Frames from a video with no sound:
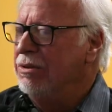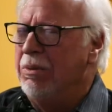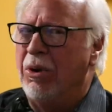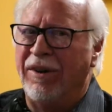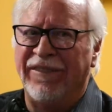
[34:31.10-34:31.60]

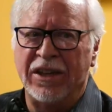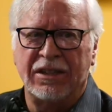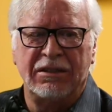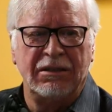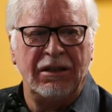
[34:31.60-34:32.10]
too
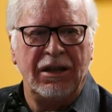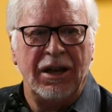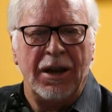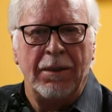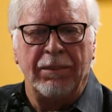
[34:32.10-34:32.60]
amorphous.
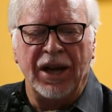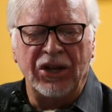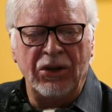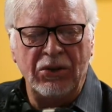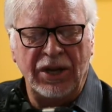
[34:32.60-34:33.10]

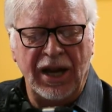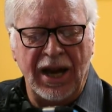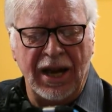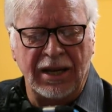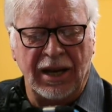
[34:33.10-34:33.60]
But you
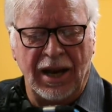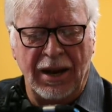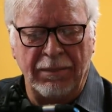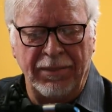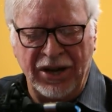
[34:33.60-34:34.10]

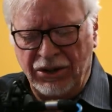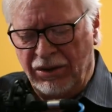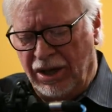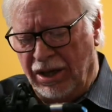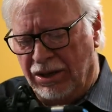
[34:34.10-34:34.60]
can
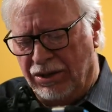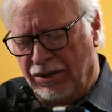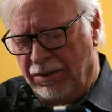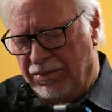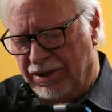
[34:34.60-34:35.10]
measure it in
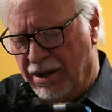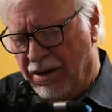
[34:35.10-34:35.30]
terms